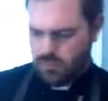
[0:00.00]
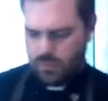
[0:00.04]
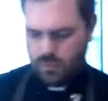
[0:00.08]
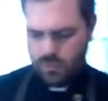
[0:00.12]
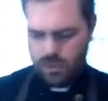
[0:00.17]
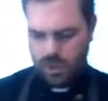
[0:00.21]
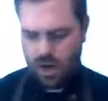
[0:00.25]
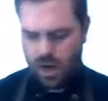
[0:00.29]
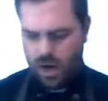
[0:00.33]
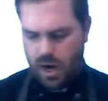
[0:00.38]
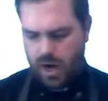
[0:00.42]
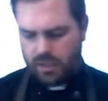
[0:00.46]

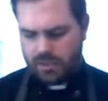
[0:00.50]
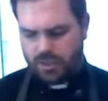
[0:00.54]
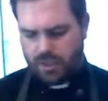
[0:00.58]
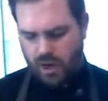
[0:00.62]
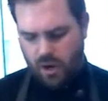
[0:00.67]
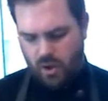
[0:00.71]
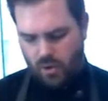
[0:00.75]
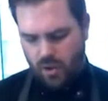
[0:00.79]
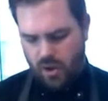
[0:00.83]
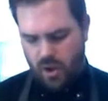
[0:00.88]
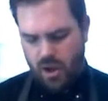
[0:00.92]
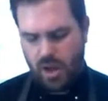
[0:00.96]
Alright,
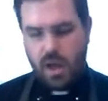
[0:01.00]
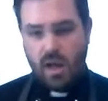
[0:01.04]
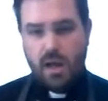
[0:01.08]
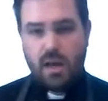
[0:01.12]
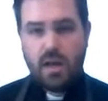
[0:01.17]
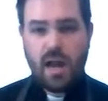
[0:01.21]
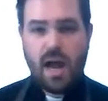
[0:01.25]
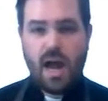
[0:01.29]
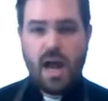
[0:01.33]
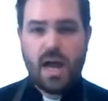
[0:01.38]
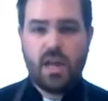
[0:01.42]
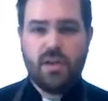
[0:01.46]
so
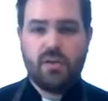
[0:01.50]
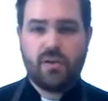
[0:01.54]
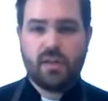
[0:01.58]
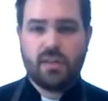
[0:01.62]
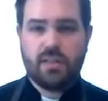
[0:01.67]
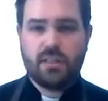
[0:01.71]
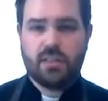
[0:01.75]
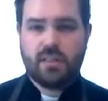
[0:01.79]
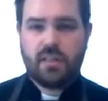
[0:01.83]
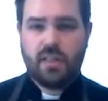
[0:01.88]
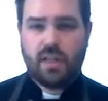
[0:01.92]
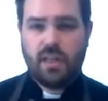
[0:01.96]
now you can
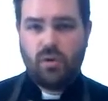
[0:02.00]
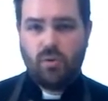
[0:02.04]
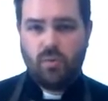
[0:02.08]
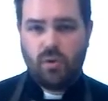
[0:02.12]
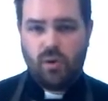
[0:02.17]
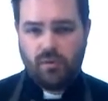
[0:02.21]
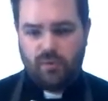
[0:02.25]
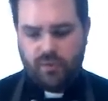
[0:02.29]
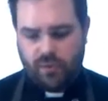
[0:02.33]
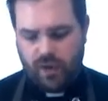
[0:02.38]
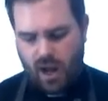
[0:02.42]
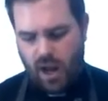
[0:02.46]
see
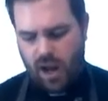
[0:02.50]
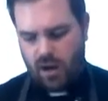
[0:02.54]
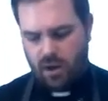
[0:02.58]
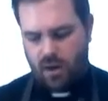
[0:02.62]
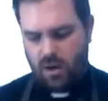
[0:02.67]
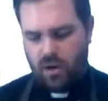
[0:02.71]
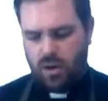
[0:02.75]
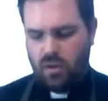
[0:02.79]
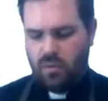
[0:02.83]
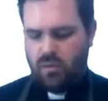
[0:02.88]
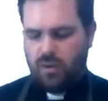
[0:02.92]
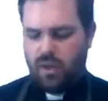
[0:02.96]
we've got
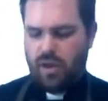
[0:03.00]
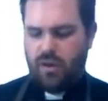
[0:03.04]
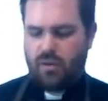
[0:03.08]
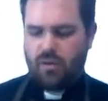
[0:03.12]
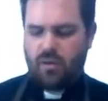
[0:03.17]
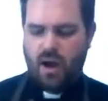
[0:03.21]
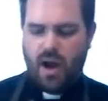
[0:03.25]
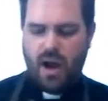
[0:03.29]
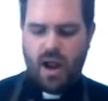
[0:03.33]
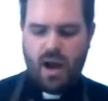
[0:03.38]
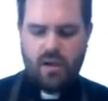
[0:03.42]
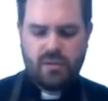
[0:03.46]
all the way
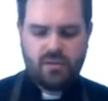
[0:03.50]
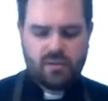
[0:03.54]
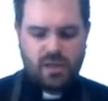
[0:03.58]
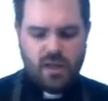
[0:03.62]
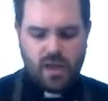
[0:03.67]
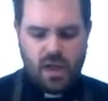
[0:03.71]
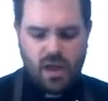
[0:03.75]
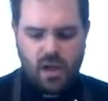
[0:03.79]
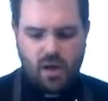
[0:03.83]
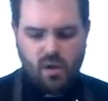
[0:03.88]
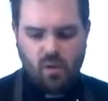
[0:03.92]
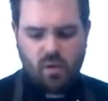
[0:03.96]
around,
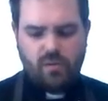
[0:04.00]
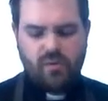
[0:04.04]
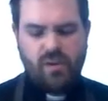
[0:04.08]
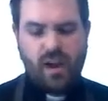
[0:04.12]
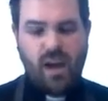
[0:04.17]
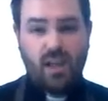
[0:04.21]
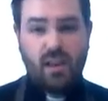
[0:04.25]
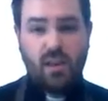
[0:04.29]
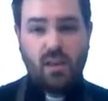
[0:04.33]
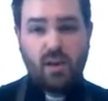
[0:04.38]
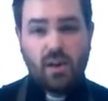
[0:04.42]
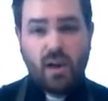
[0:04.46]
we've got a
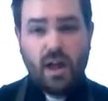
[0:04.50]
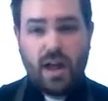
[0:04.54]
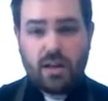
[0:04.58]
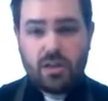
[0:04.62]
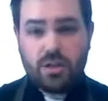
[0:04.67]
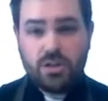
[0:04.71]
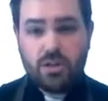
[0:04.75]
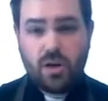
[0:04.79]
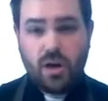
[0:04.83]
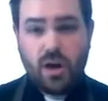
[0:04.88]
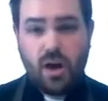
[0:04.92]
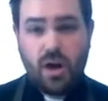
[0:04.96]
little
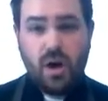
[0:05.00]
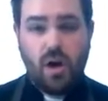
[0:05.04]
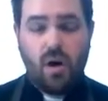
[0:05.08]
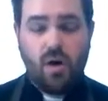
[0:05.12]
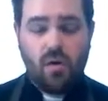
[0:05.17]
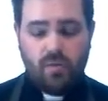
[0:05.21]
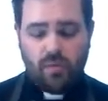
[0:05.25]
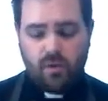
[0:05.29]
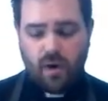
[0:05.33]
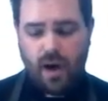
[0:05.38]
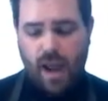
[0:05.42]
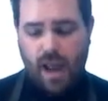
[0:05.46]
extra
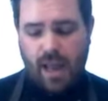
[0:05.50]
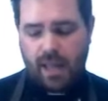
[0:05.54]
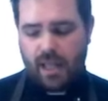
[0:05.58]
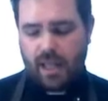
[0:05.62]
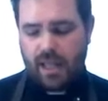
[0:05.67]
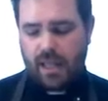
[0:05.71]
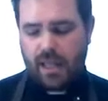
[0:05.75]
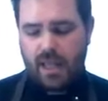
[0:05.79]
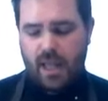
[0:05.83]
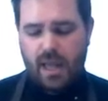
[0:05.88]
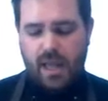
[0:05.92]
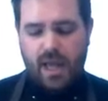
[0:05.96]

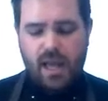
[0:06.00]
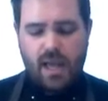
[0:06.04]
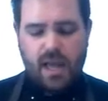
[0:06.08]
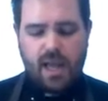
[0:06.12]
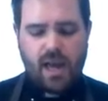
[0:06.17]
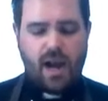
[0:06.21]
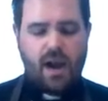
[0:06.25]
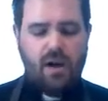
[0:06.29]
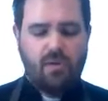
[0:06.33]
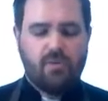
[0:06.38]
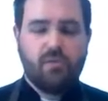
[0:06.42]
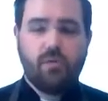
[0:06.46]
overhanging, and
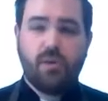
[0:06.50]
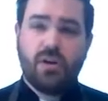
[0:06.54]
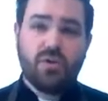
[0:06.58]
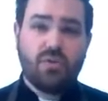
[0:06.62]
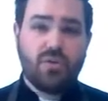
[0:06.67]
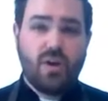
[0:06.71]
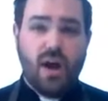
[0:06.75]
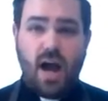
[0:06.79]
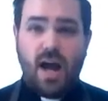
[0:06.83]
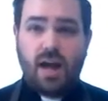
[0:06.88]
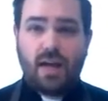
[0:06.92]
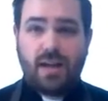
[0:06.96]
now if we do
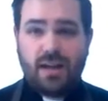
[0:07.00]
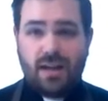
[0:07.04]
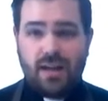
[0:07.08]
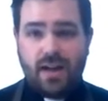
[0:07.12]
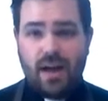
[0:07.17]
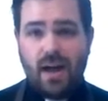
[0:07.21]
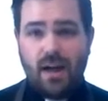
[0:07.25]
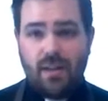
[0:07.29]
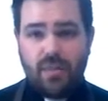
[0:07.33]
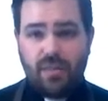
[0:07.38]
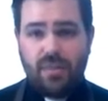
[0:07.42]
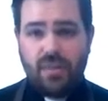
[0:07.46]
not
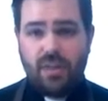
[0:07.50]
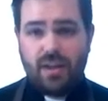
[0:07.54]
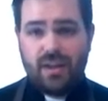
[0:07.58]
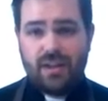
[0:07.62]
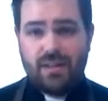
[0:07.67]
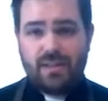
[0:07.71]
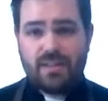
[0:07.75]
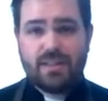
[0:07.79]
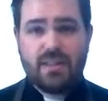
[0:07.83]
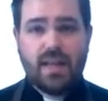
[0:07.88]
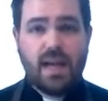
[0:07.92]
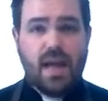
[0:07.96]
cut
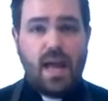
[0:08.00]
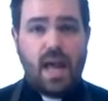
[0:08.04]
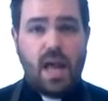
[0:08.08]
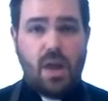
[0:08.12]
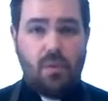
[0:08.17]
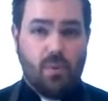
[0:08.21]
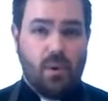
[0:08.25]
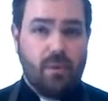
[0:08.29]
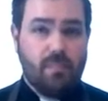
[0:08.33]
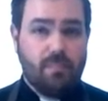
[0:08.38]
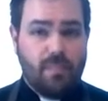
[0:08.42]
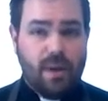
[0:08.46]
this and
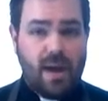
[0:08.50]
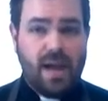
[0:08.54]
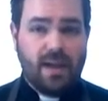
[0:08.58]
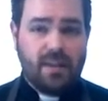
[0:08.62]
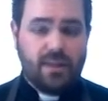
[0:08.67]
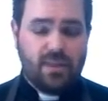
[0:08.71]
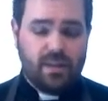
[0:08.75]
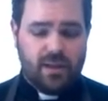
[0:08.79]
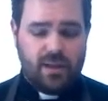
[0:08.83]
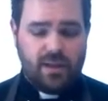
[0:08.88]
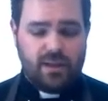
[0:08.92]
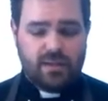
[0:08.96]
we bake
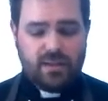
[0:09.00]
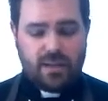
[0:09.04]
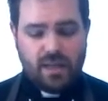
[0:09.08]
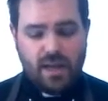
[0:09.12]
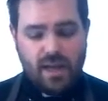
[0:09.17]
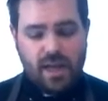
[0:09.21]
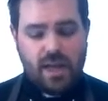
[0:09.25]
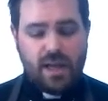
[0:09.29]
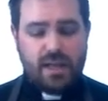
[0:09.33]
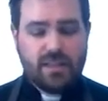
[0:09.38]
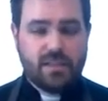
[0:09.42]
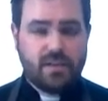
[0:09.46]
this,
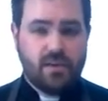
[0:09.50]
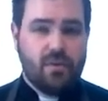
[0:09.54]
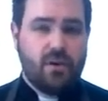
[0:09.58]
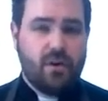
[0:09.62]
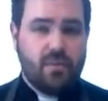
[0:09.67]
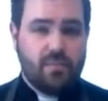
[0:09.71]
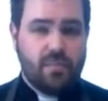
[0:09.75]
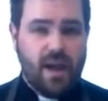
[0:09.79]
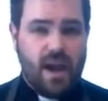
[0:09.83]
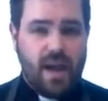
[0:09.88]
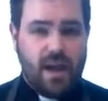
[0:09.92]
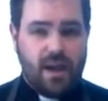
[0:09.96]
it's going to
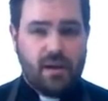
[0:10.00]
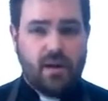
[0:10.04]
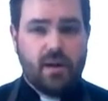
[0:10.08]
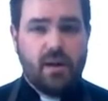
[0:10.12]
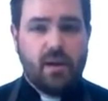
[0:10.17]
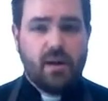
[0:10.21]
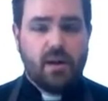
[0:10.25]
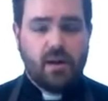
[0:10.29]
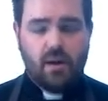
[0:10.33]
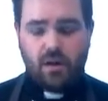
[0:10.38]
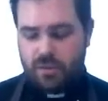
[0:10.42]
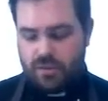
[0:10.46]
bake,
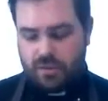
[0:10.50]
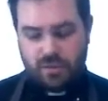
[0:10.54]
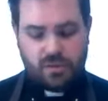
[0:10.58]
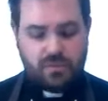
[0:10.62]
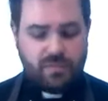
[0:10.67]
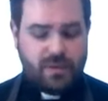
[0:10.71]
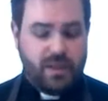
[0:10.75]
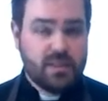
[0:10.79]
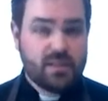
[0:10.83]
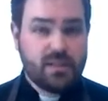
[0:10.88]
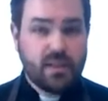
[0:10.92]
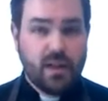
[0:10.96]
or excuse me,
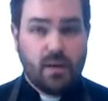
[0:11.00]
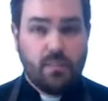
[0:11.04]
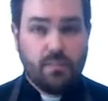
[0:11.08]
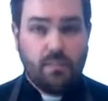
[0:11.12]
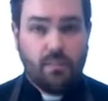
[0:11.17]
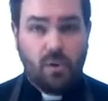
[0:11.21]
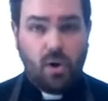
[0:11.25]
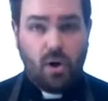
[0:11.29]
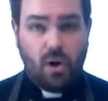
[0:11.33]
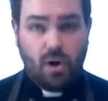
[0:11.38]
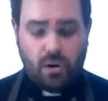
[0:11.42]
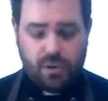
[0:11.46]
it's going to
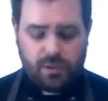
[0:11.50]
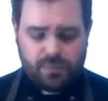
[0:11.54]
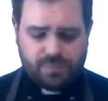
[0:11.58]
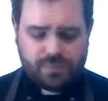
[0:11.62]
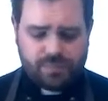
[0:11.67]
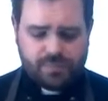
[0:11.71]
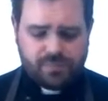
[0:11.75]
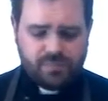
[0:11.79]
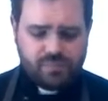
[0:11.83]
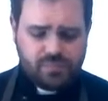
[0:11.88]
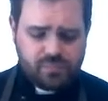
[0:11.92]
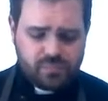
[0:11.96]
burn.
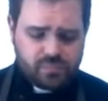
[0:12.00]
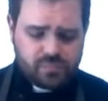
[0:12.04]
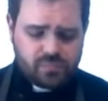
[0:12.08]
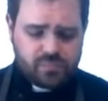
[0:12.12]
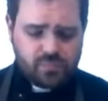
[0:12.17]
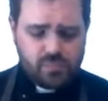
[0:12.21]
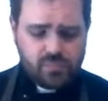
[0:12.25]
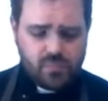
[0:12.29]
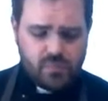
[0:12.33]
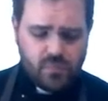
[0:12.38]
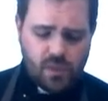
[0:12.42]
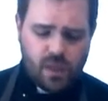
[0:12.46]

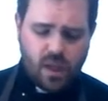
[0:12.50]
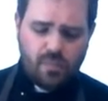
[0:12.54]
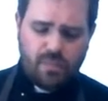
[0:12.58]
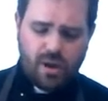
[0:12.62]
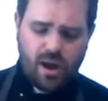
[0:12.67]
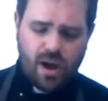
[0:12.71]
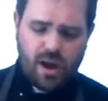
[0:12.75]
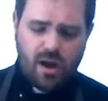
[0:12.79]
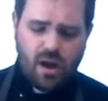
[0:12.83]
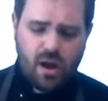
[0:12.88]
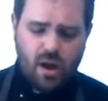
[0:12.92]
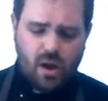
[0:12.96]

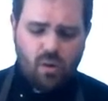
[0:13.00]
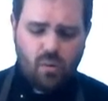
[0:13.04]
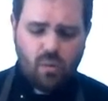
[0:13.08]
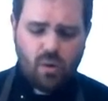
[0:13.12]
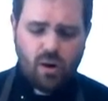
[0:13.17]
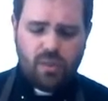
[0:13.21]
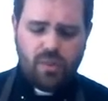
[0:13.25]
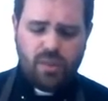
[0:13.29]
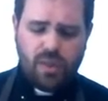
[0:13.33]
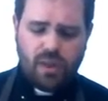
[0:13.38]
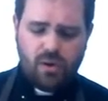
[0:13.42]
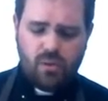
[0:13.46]
But one
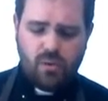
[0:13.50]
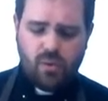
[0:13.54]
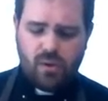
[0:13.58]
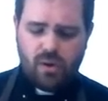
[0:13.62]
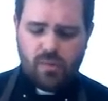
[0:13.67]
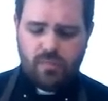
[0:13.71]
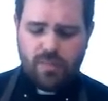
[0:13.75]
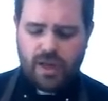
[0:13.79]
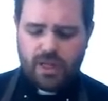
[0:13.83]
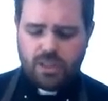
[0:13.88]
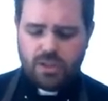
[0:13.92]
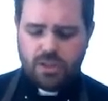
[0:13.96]
thing we want to
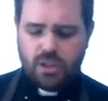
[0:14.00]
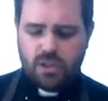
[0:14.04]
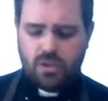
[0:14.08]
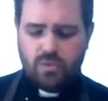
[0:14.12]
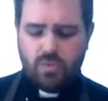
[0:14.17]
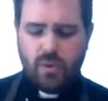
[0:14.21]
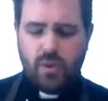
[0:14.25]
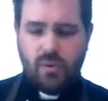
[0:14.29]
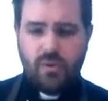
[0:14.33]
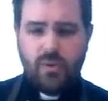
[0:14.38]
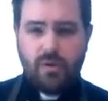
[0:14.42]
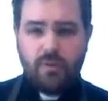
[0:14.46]
make sure is
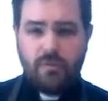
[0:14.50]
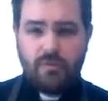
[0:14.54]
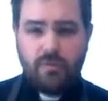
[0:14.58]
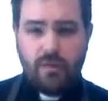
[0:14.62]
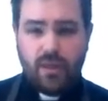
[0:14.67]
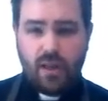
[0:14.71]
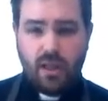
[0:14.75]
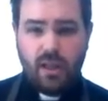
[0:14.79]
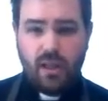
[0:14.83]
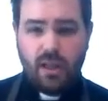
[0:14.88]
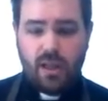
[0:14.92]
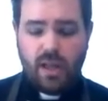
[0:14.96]
we want to
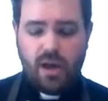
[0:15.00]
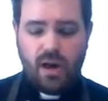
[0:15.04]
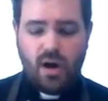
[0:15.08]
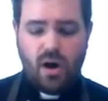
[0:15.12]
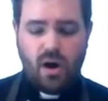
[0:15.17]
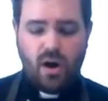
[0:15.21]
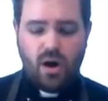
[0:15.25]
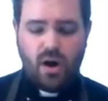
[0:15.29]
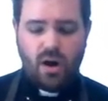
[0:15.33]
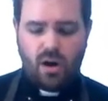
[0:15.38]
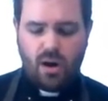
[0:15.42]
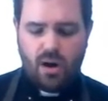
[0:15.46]
fill in
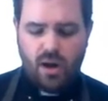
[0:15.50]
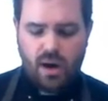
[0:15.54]
our